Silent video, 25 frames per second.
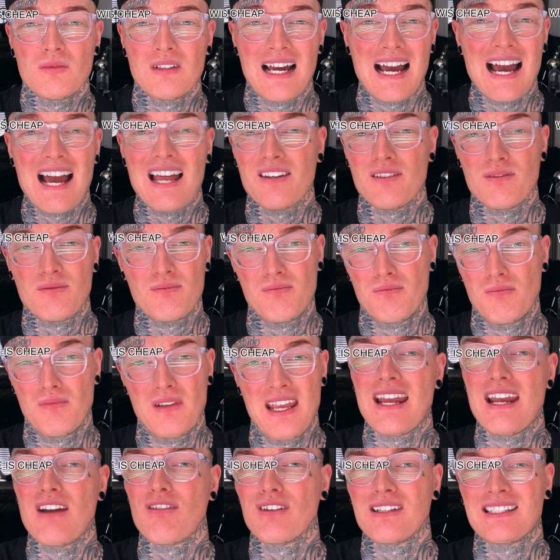and
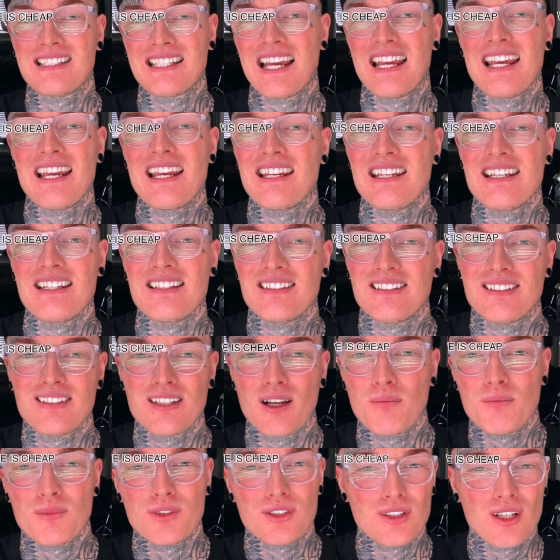irritated in
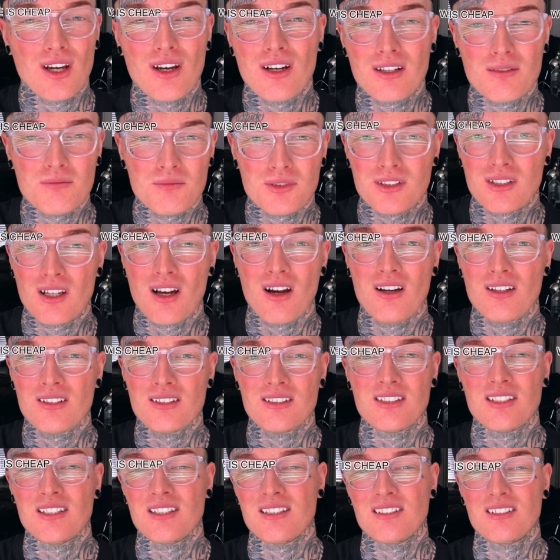some
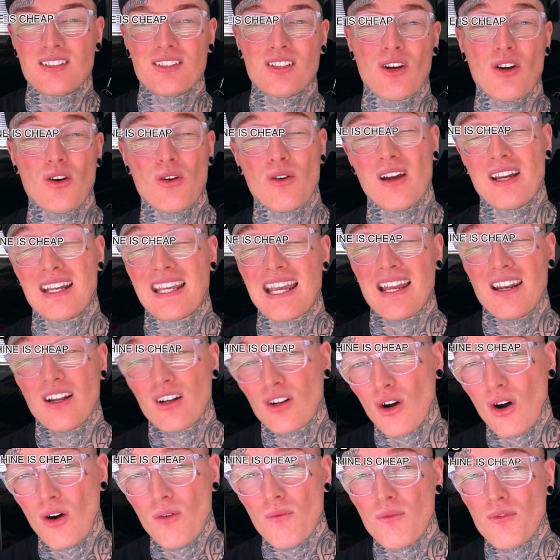circumstances. So again, a
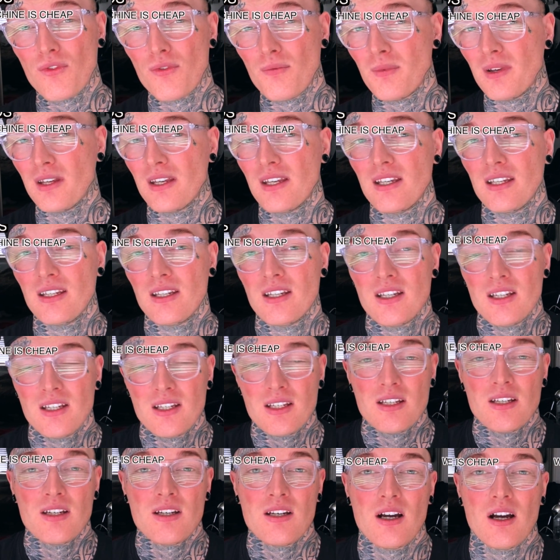con for me.
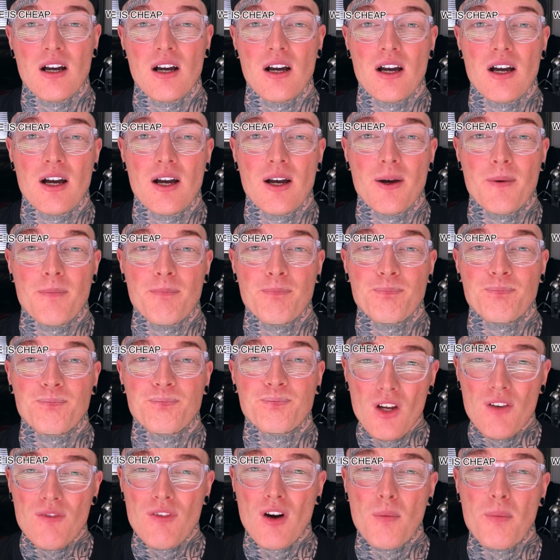
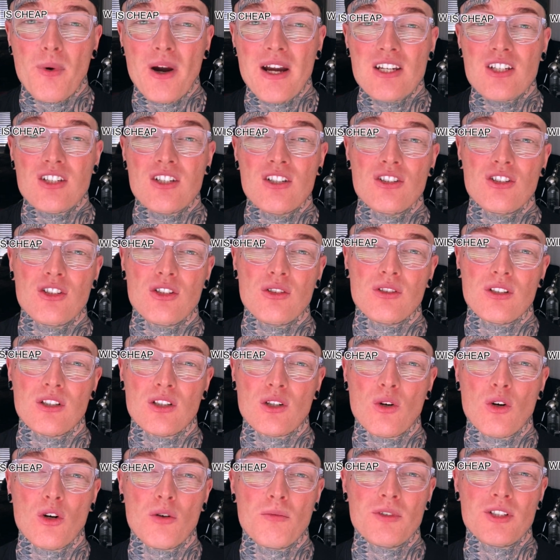Vibrations using
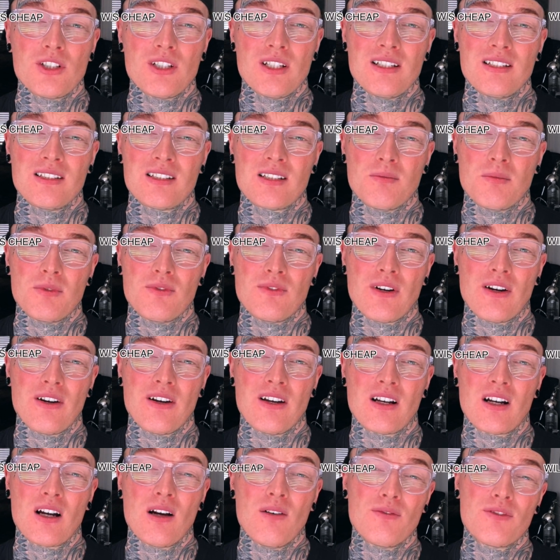coil machines can be very
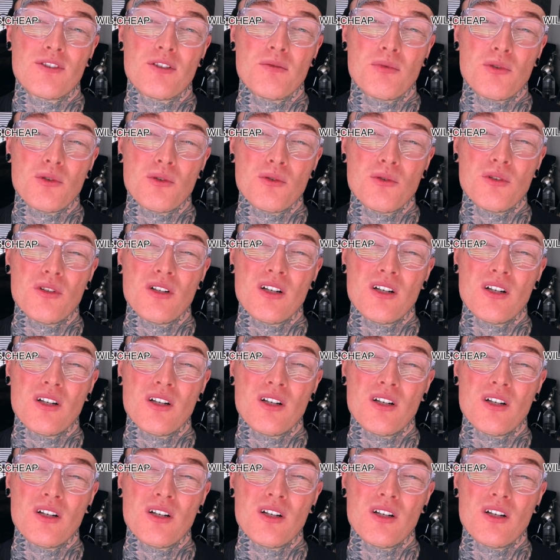uncomfortable.